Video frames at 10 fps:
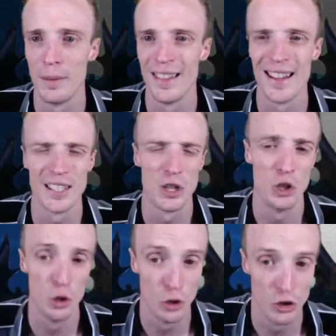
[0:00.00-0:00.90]
I mean, that's
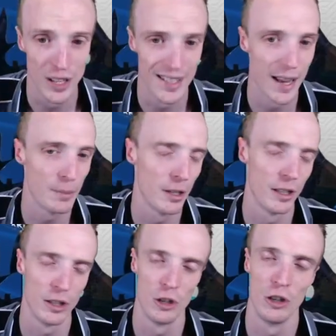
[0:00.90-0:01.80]
huge. It's absolutely
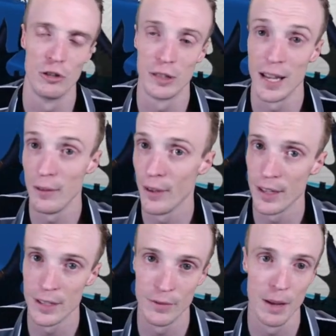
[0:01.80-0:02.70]
huge.
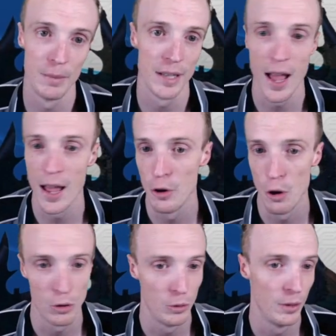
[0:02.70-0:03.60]
Defensive numbers are
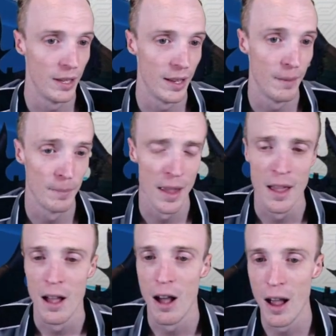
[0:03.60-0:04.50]
not good here.
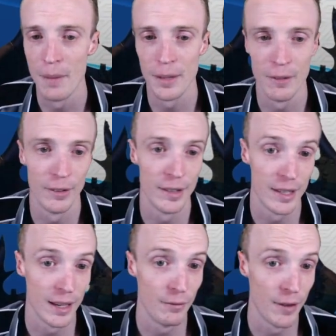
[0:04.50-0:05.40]
I'm giving the
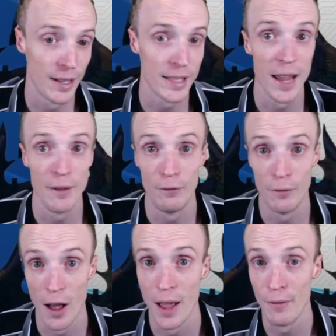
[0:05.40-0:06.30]
defense a
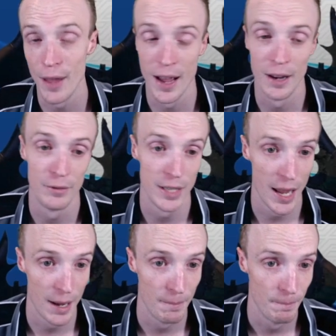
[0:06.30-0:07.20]
5 out of
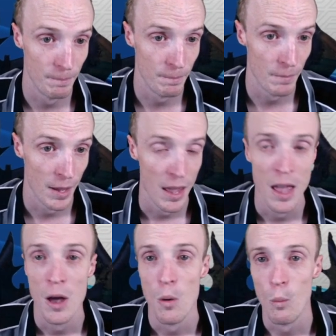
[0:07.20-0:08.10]
10.
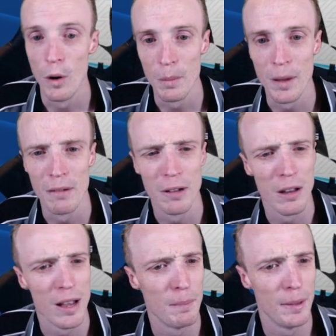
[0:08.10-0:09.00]
What about
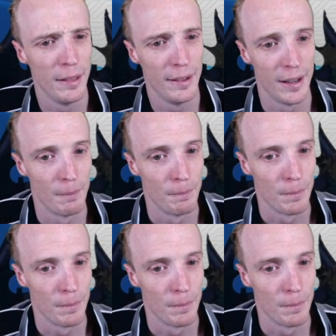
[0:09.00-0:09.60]
reliability?